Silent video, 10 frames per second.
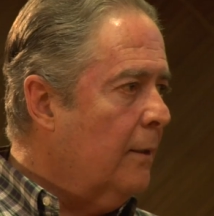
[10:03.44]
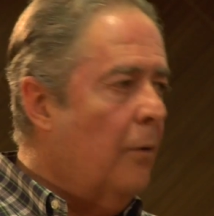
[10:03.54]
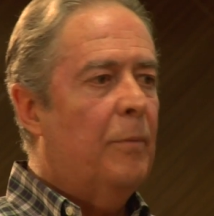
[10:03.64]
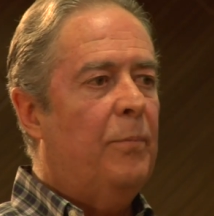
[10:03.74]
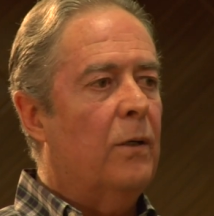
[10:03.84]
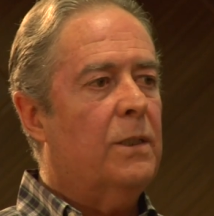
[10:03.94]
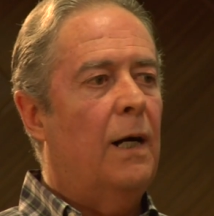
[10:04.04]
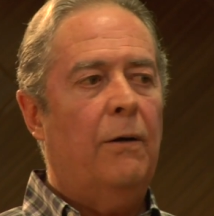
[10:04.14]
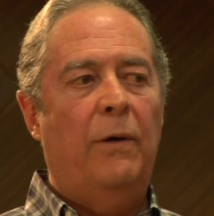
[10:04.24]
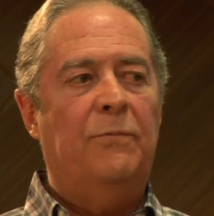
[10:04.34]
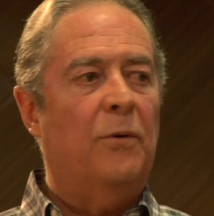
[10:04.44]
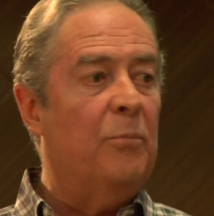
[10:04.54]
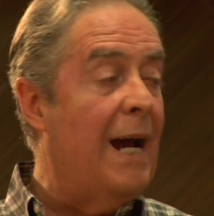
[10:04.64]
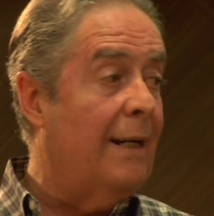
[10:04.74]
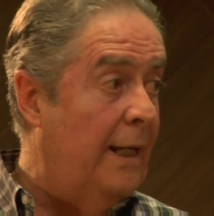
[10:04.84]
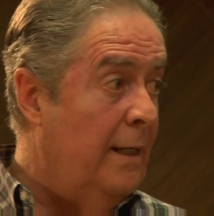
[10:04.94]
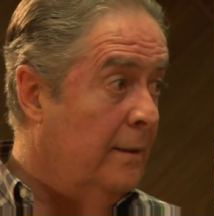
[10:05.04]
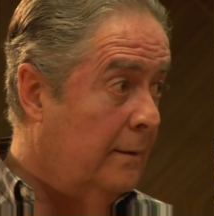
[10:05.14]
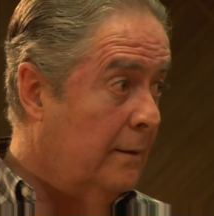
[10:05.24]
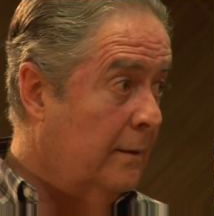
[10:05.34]
Copper pots are great for brandy,
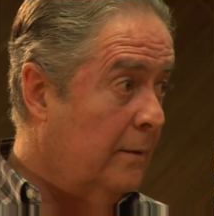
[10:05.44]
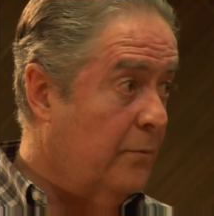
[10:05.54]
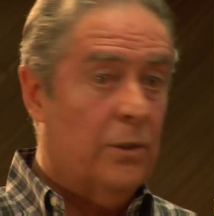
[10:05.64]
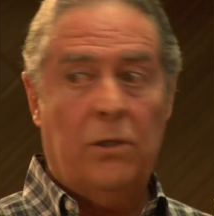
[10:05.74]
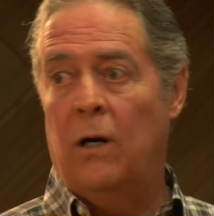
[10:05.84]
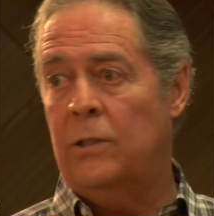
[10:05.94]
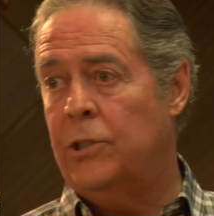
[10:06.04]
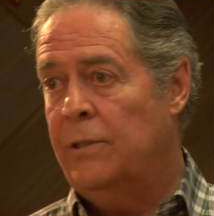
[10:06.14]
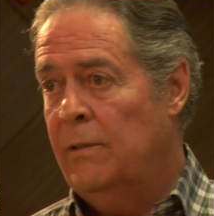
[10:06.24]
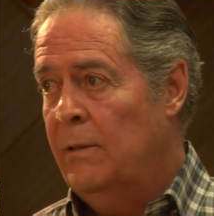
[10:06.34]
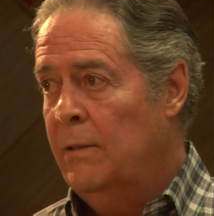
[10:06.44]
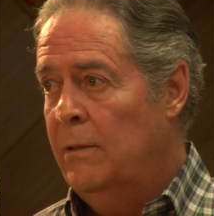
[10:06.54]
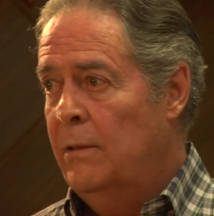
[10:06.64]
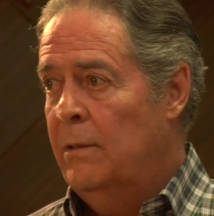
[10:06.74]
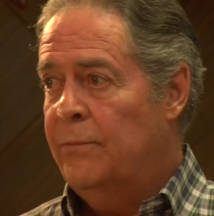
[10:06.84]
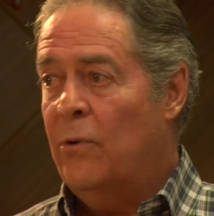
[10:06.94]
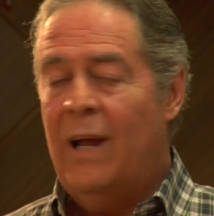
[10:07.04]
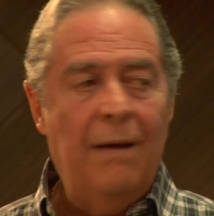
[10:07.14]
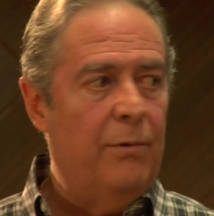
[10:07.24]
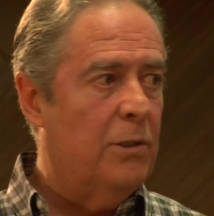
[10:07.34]
for scotch, for
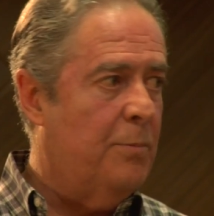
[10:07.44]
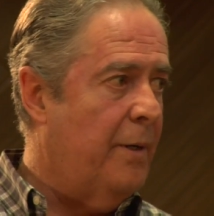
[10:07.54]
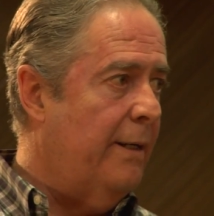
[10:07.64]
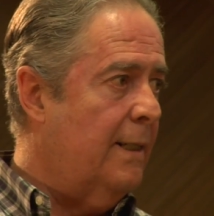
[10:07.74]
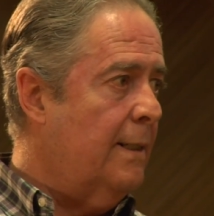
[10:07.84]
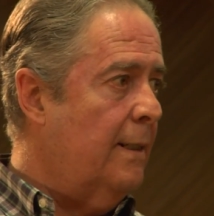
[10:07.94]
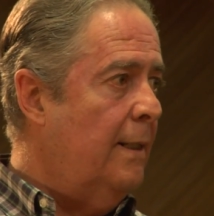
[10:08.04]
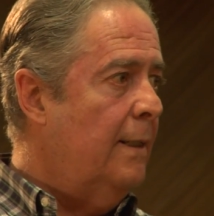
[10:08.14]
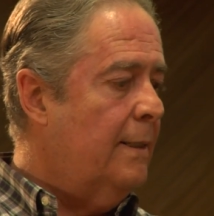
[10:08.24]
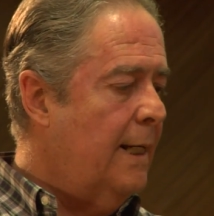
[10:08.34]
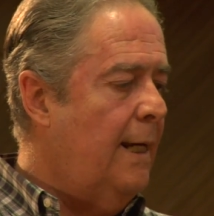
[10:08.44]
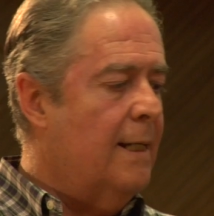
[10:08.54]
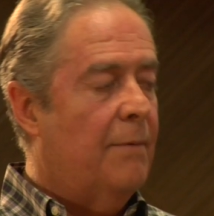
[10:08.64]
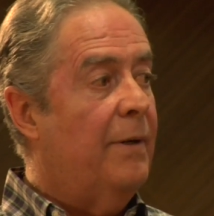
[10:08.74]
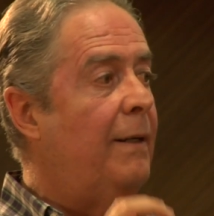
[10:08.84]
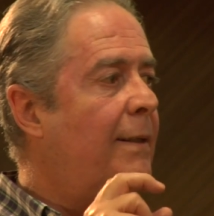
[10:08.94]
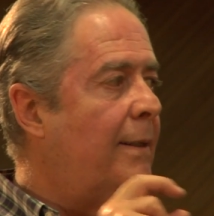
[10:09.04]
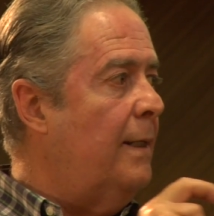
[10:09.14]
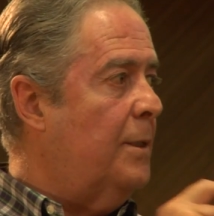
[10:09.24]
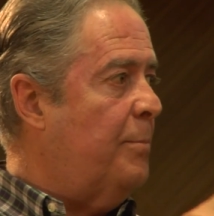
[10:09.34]
heavier spirits. Tequila is a very
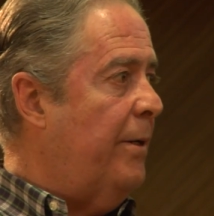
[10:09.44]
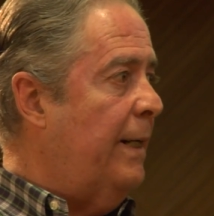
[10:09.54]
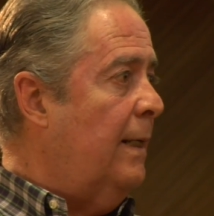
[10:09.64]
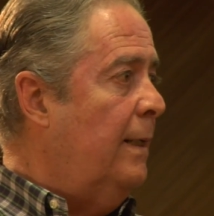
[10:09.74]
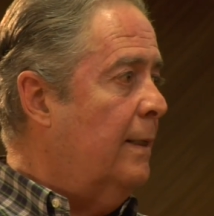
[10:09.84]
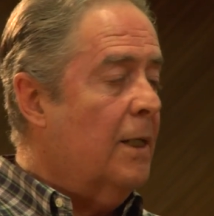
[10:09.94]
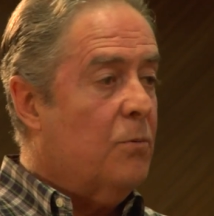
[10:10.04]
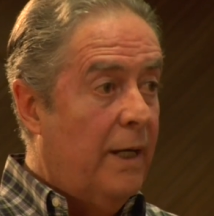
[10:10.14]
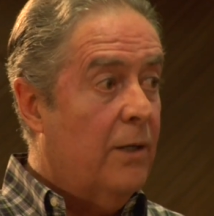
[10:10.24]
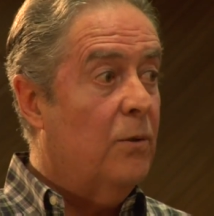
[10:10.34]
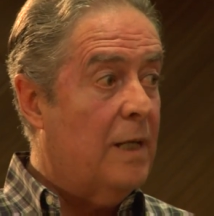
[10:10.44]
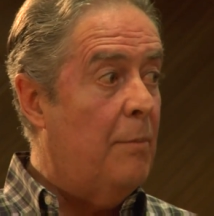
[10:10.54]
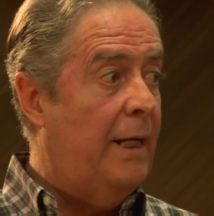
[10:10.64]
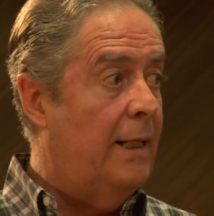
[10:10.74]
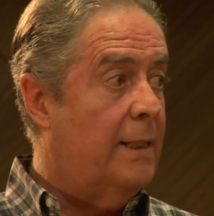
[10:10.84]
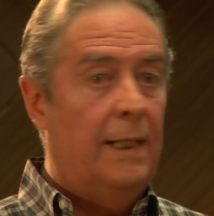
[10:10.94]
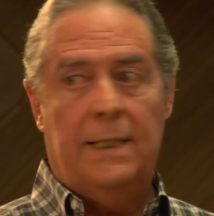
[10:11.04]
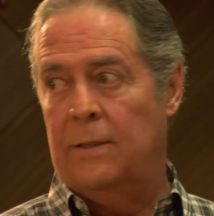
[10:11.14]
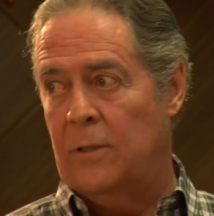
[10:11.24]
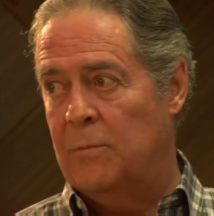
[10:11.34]
thin spirit. That's why it contaminates
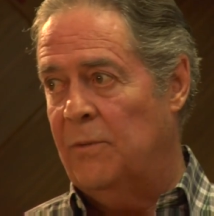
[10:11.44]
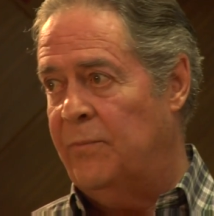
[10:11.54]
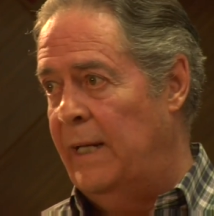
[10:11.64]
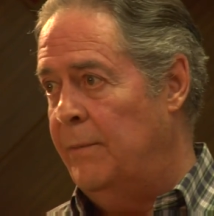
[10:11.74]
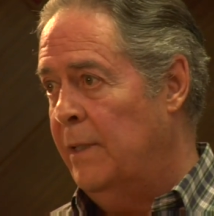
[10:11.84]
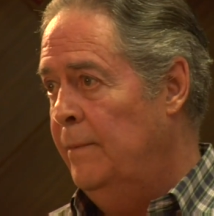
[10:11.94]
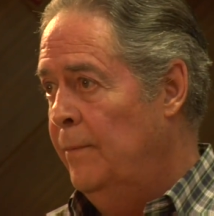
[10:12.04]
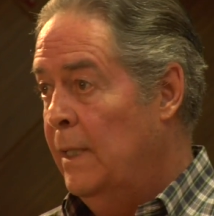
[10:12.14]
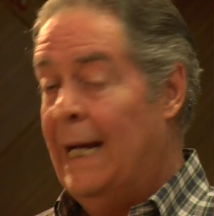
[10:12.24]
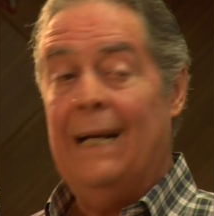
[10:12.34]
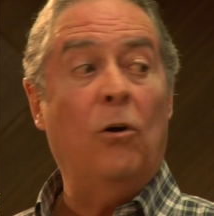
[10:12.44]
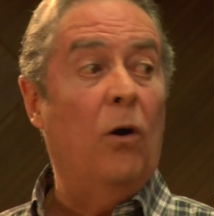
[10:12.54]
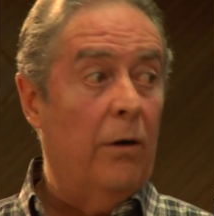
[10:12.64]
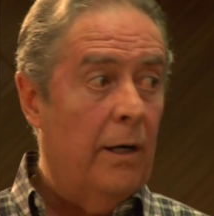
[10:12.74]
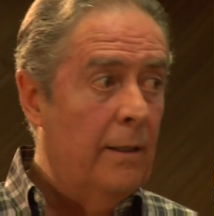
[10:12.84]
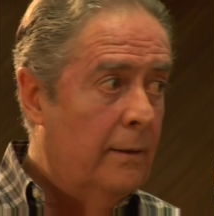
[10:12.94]
easy in terms of flavor and color.